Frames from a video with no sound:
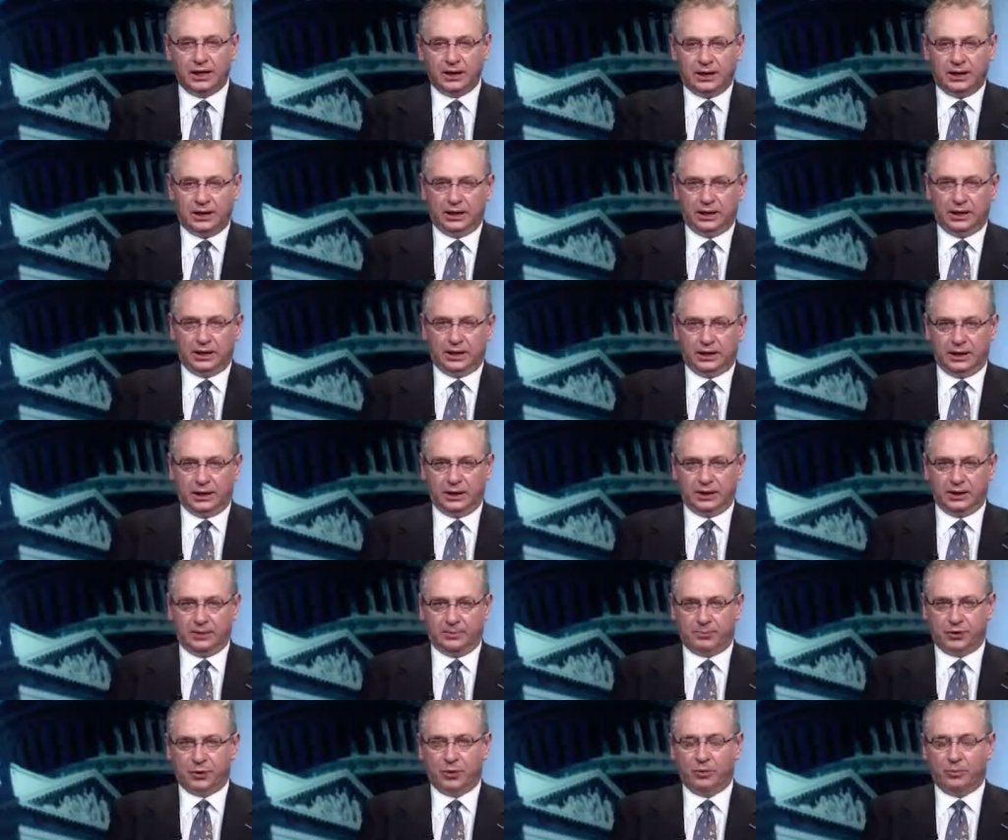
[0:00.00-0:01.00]
in,
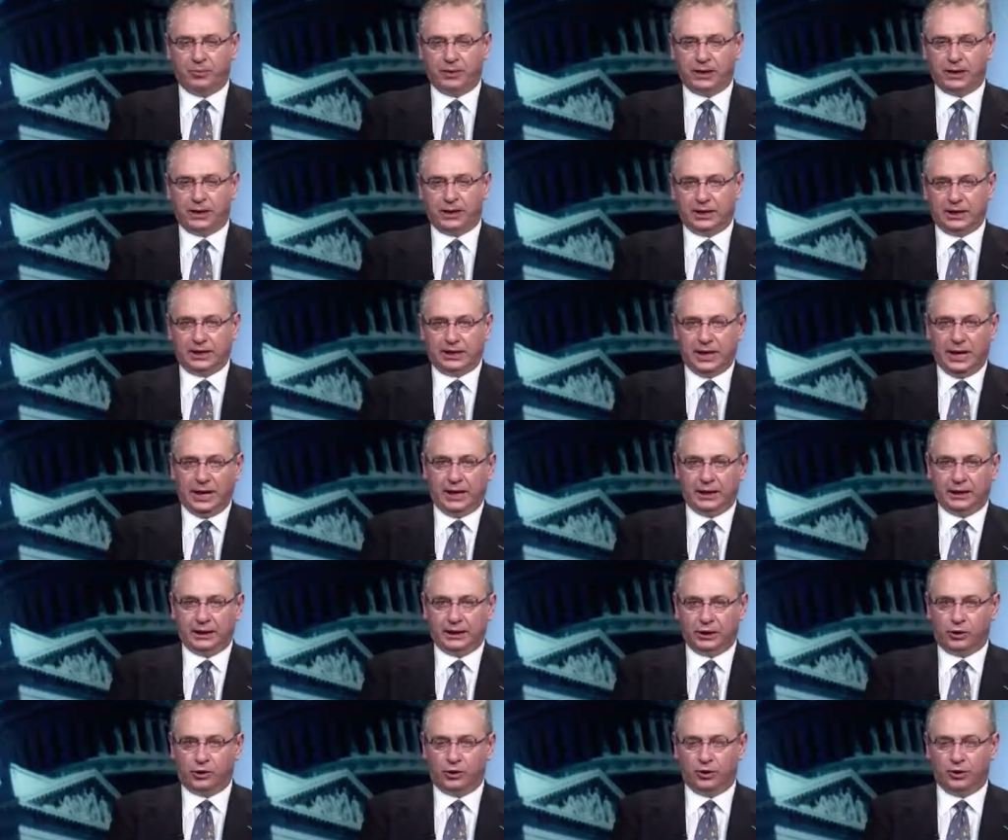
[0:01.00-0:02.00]
inappropriately, not
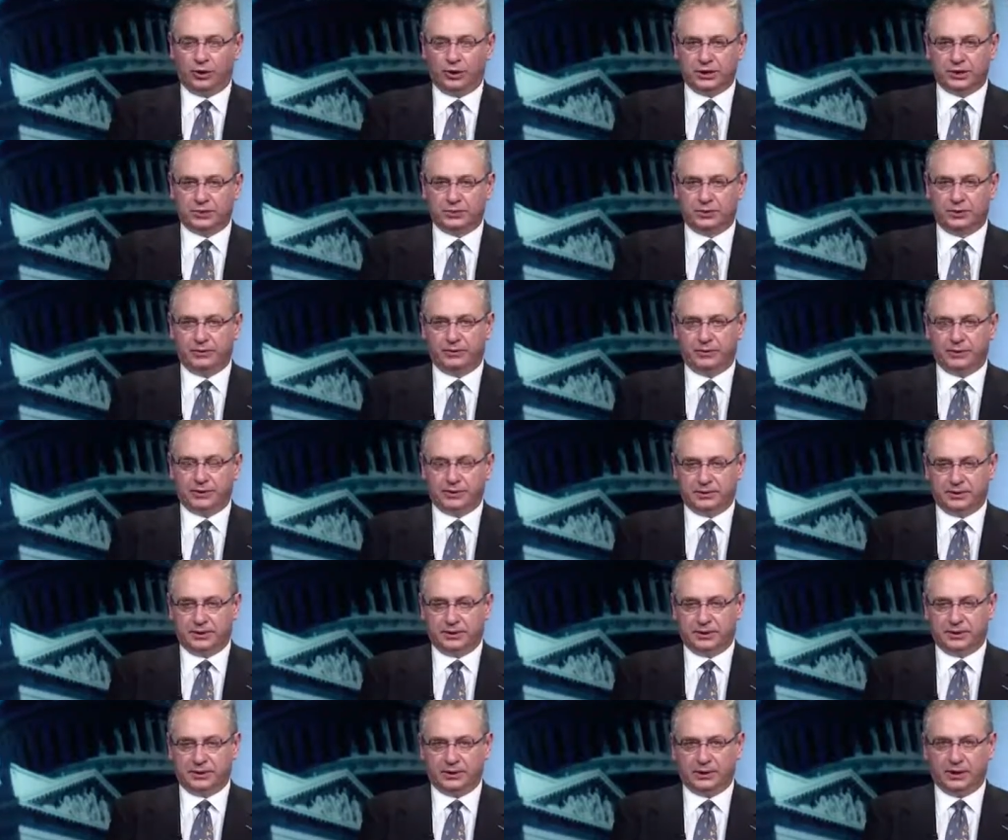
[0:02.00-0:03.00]
in accordance with the,
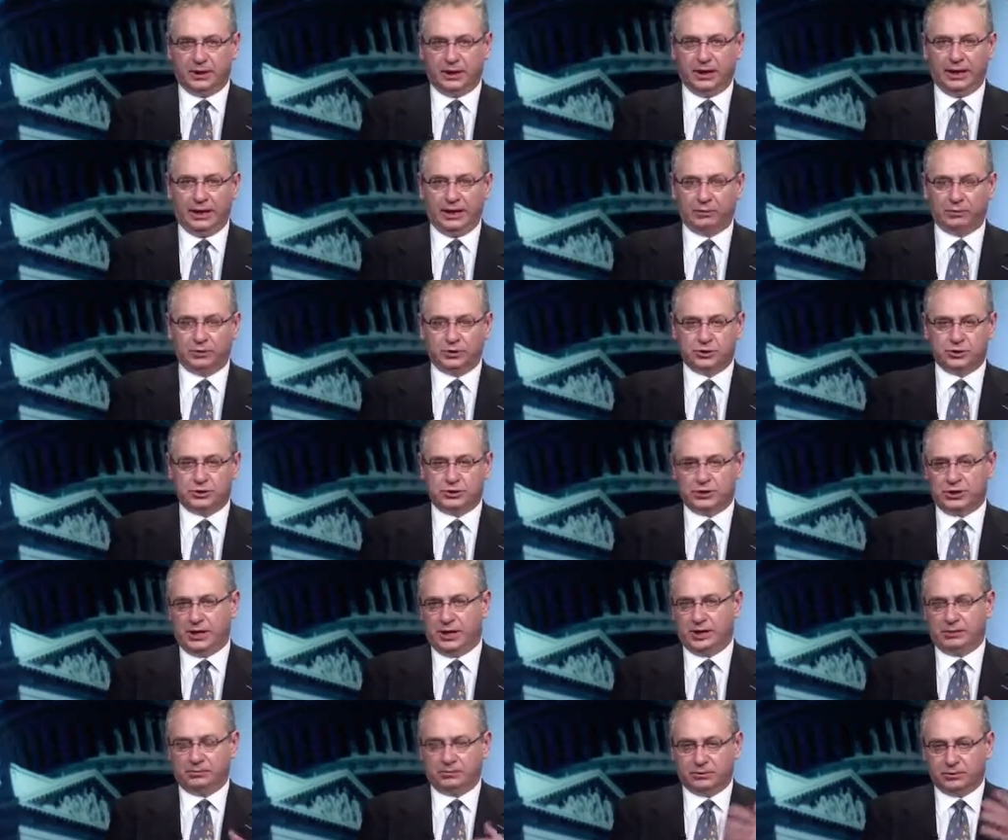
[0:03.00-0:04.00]
the, the, language
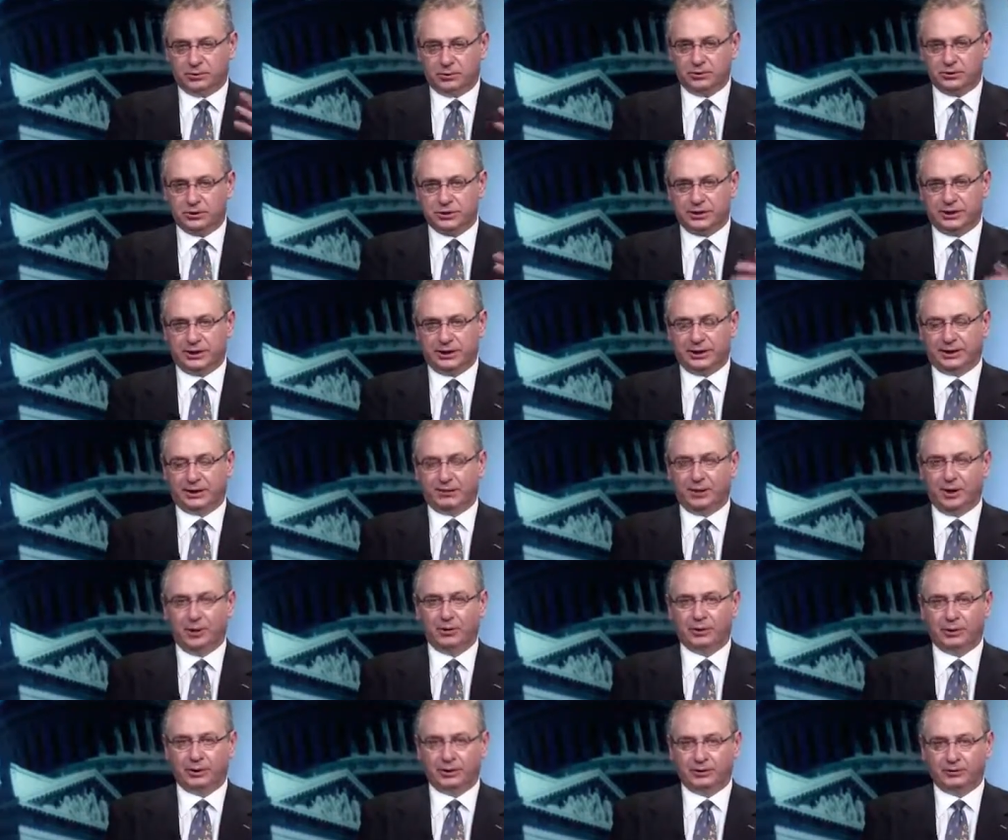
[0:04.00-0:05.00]
which I loosely
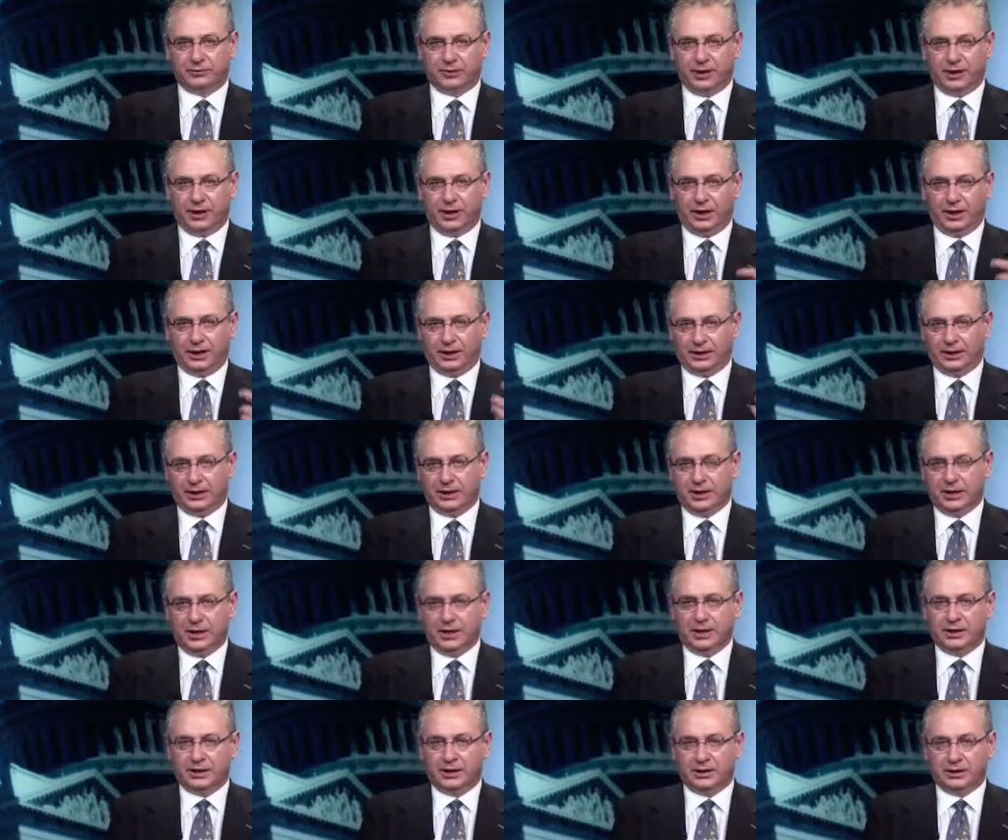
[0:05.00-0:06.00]
quoted regarding
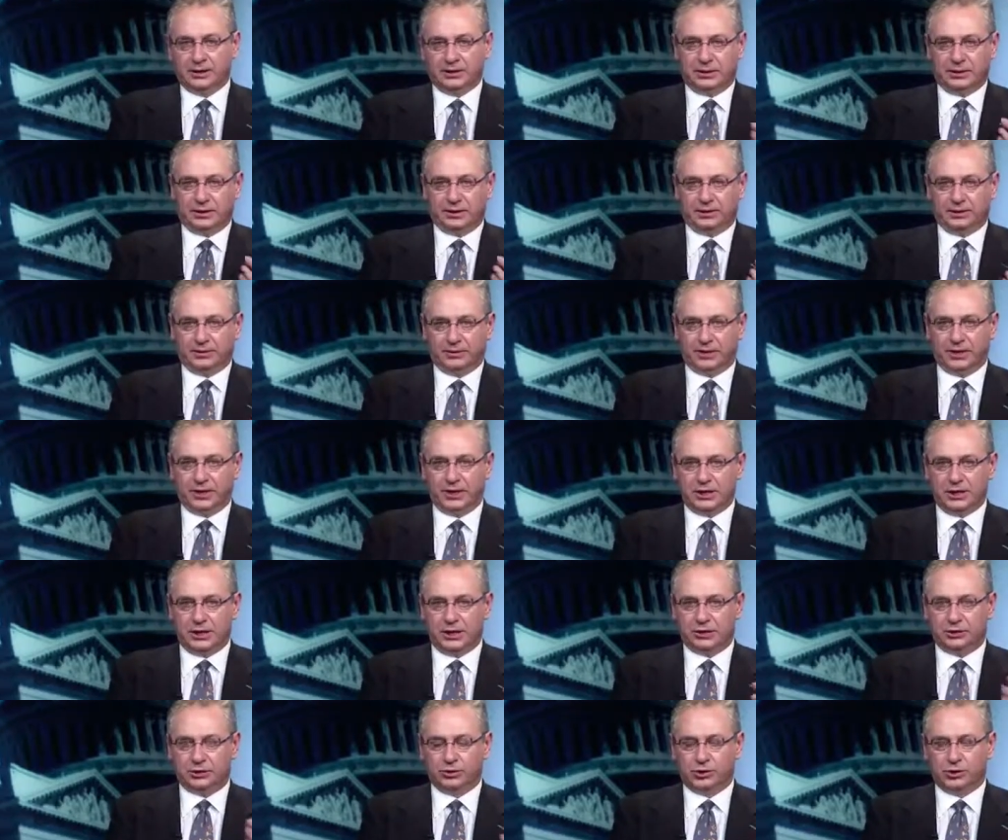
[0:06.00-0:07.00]
the you know the
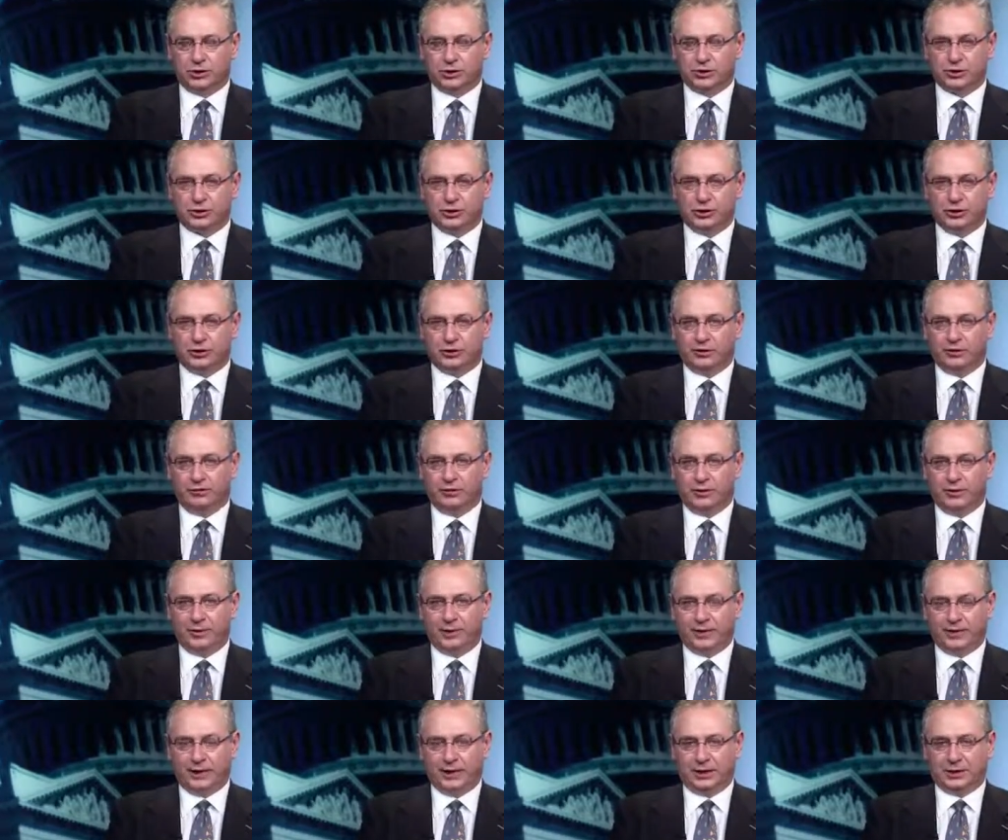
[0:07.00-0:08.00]
need to discern the
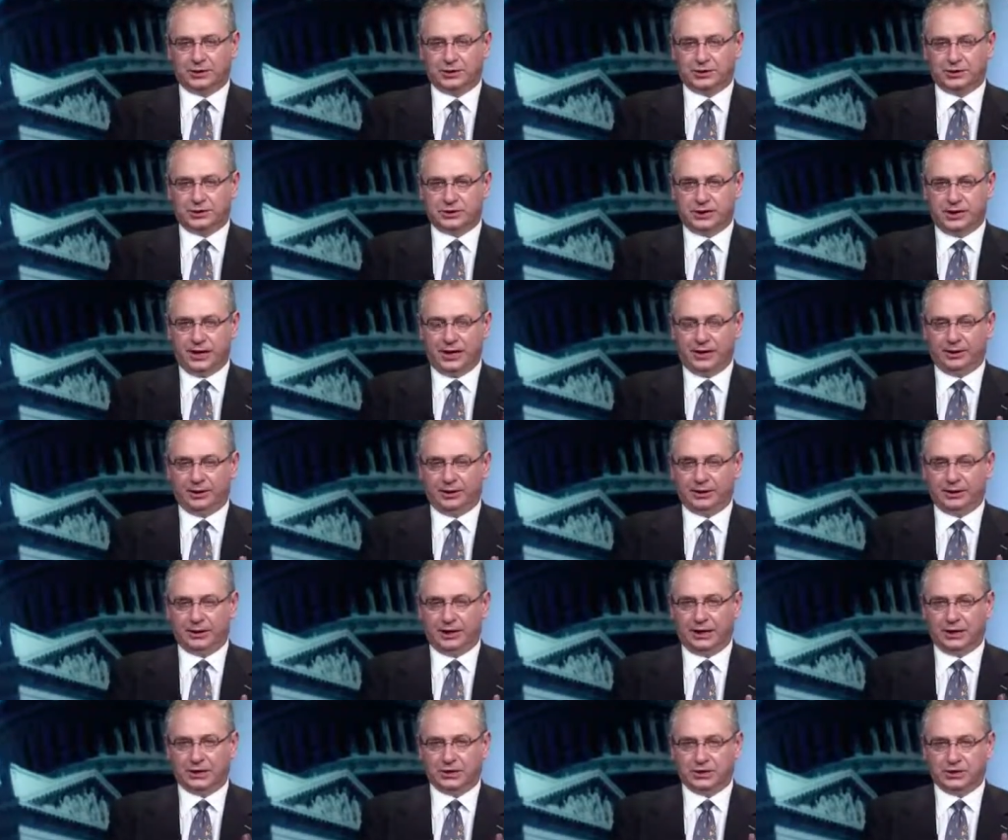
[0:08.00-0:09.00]
full intelligence and
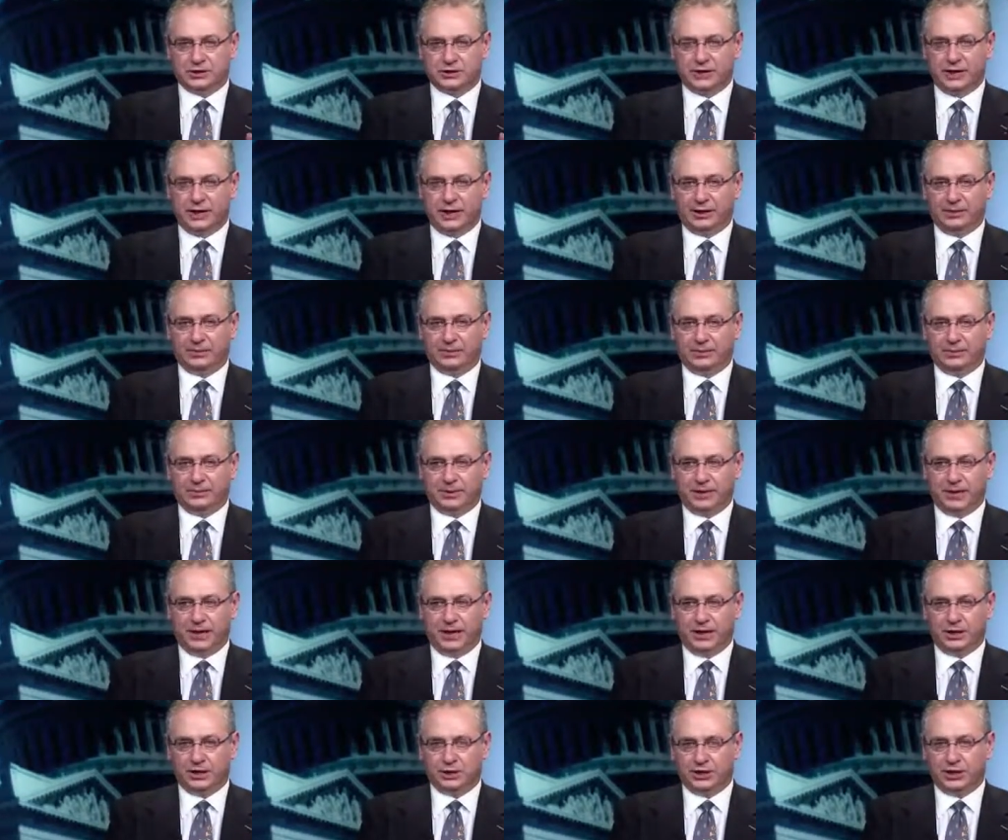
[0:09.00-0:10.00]
counterintelligence value of
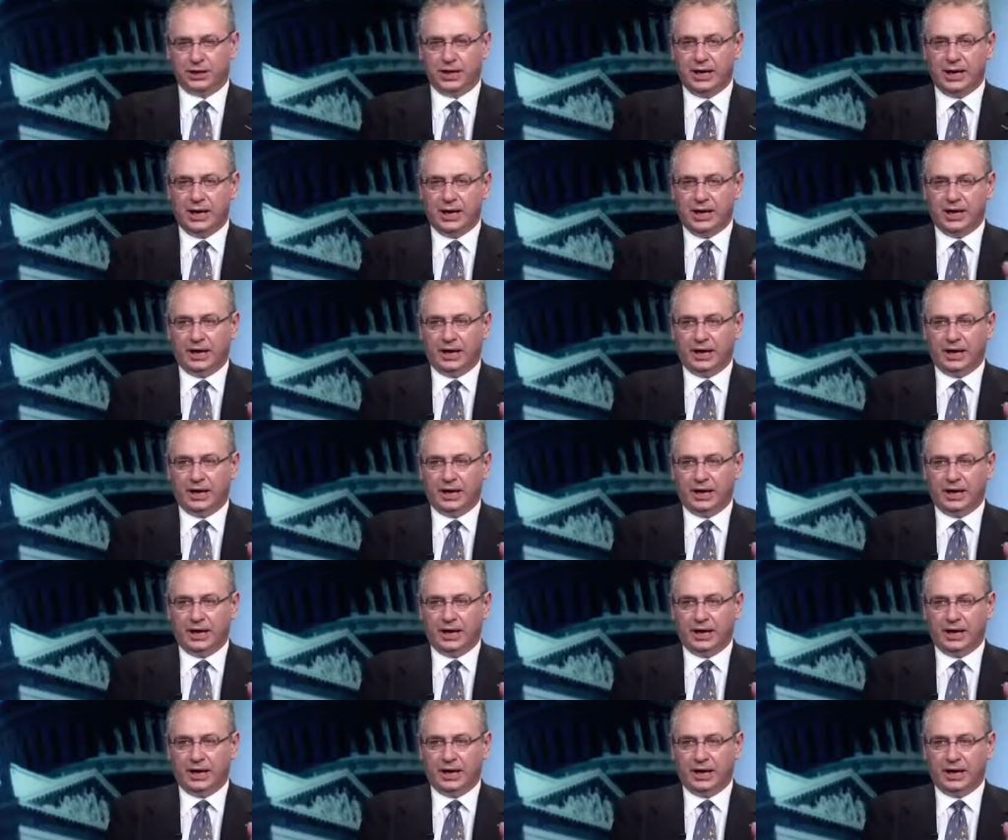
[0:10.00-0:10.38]
communication.